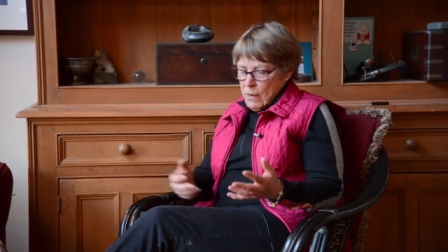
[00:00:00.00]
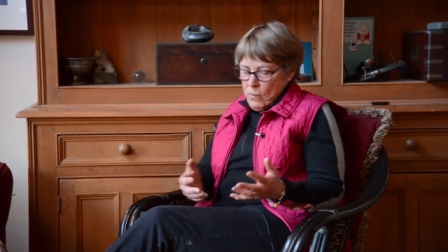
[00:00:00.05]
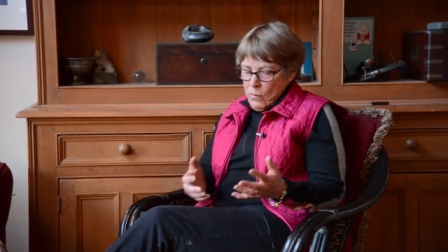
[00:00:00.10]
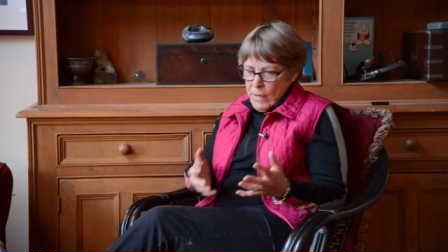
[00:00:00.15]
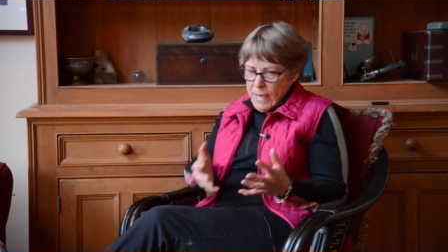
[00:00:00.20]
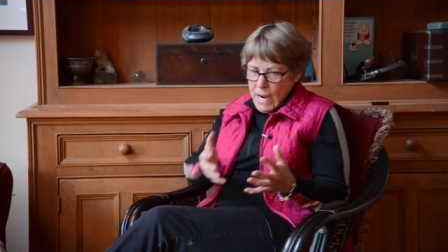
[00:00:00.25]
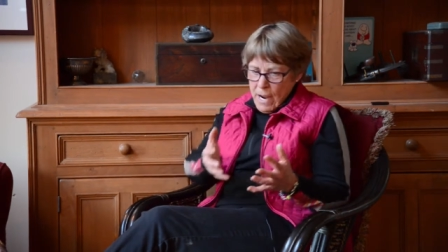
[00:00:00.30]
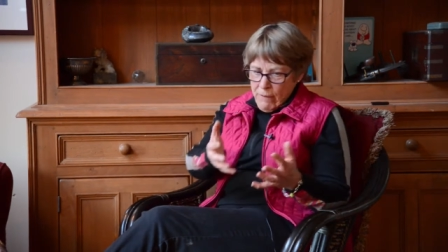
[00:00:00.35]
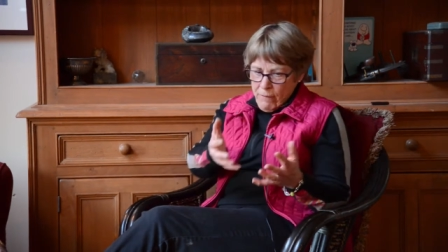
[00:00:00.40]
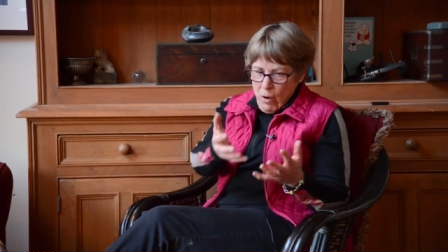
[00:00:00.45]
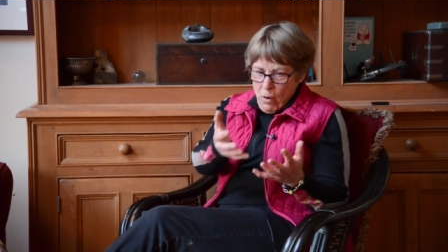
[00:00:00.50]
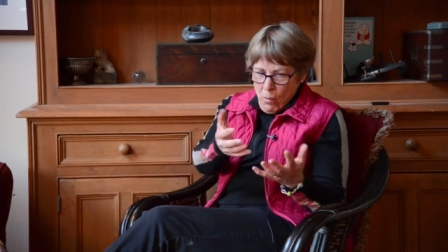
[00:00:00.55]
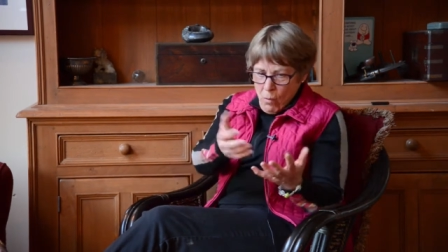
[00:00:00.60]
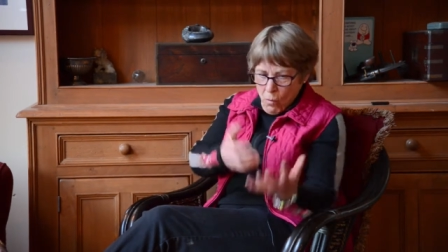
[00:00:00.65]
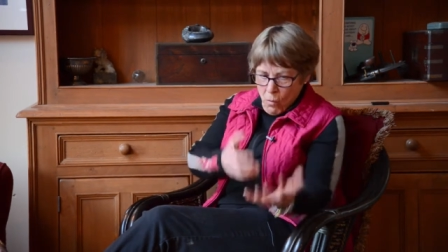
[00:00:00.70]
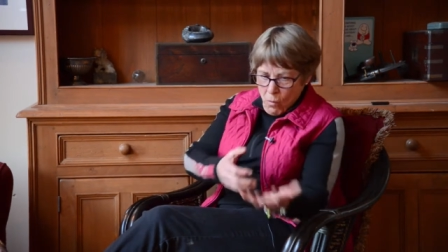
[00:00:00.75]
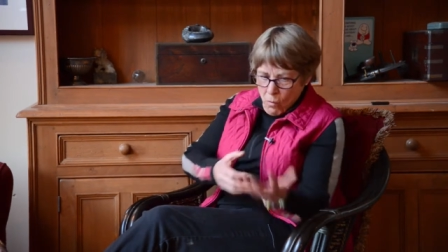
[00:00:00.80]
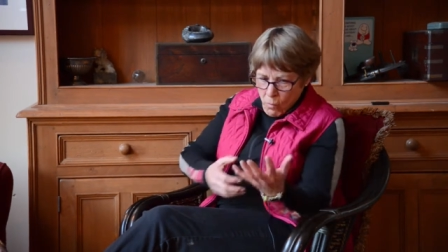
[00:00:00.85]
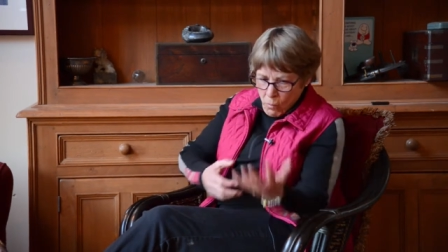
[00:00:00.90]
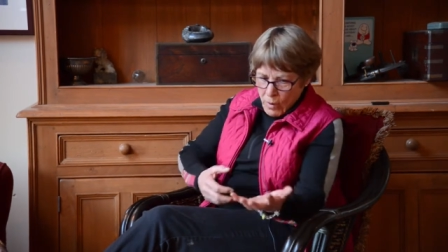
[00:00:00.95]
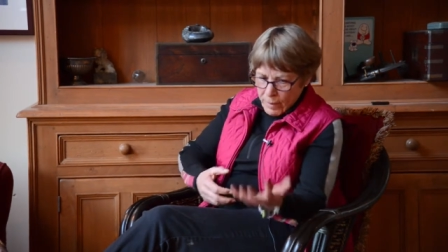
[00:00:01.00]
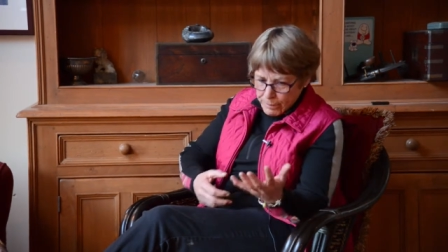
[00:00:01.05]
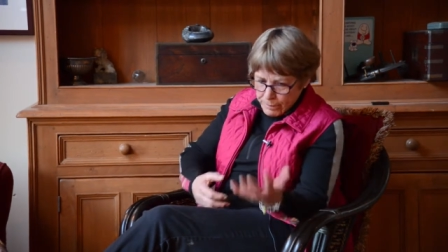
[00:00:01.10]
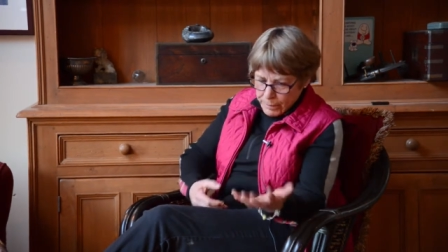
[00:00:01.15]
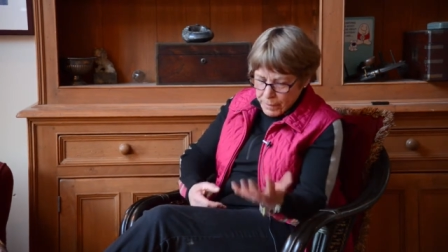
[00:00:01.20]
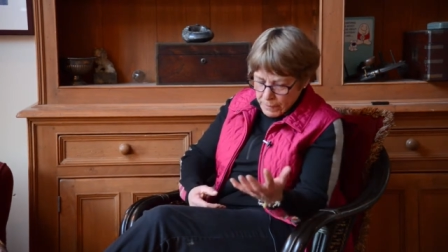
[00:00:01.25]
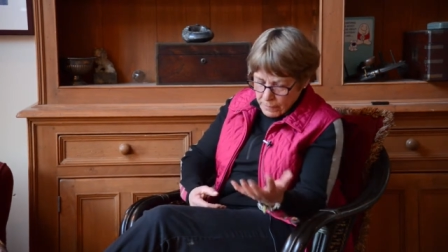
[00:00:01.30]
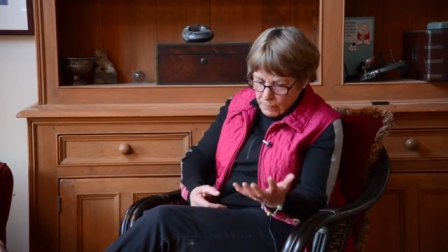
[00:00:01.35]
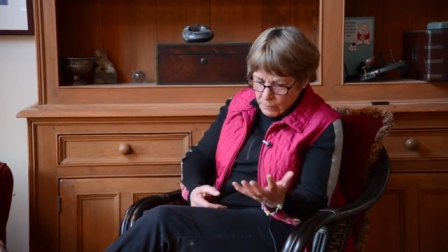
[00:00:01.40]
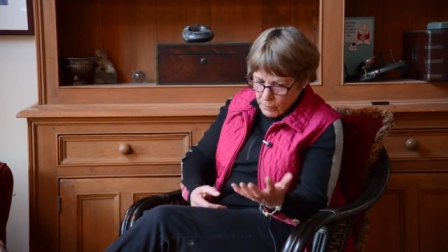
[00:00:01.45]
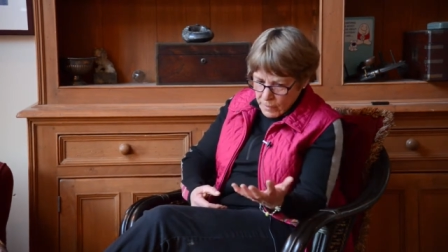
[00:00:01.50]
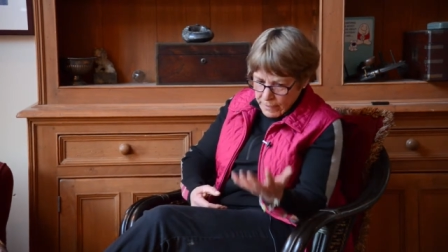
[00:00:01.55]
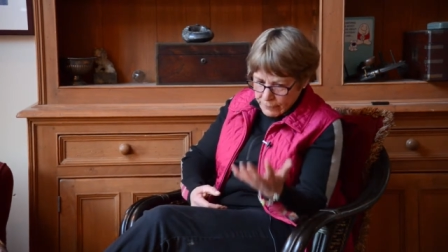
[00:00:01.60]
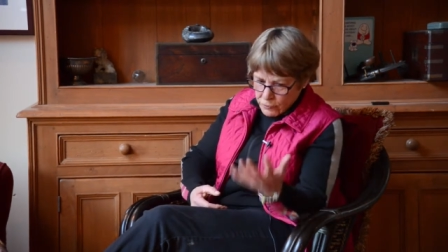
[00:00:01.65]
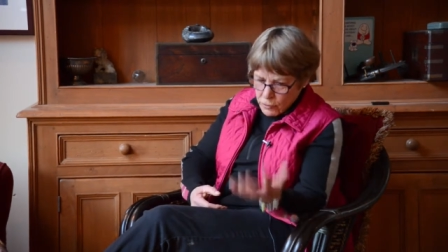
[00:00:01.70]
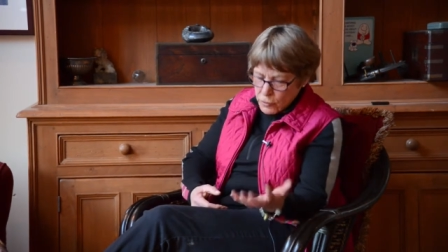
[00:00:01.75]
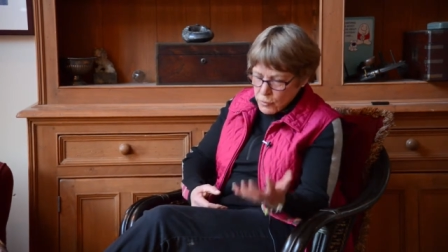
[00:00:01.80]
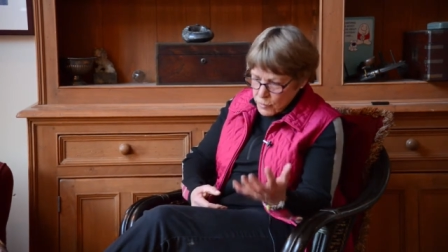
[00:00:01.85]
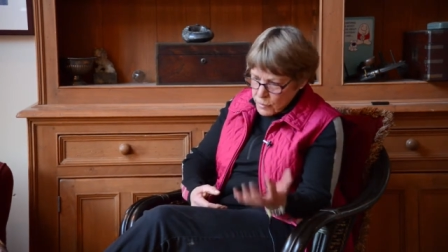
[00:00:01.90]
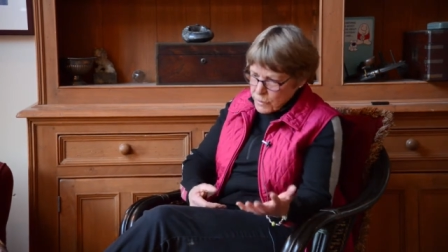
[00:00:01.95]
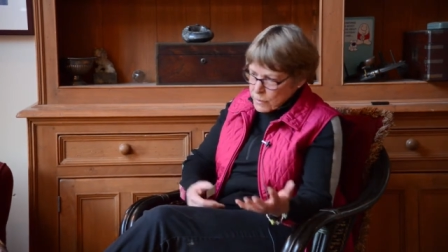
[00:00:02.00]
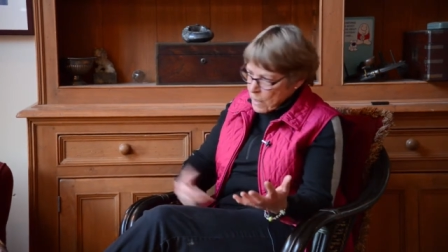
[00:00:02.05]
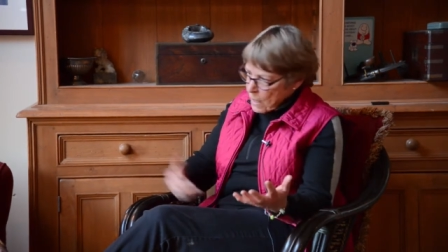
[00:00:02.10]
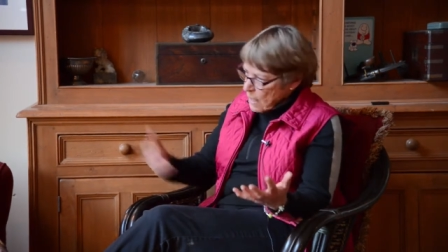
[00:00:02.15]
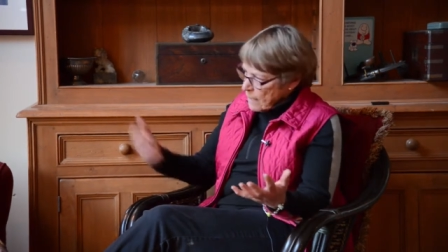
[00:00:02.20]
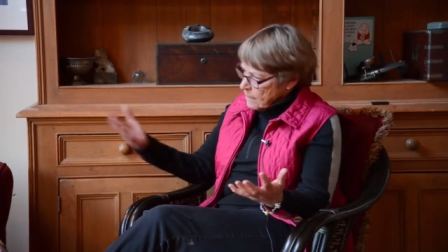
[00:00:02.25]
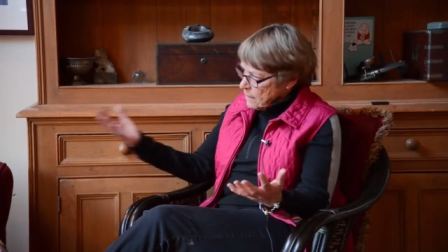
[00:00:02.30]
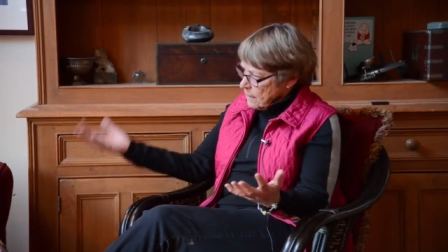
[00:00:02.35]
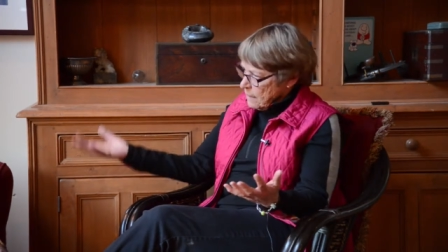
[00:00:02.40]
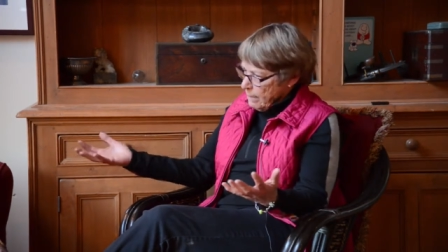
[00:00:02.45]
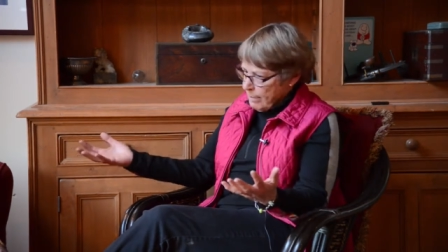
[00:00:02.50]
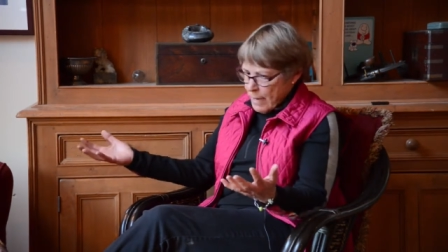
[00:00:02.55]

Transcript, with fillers: We have what we have two sides of the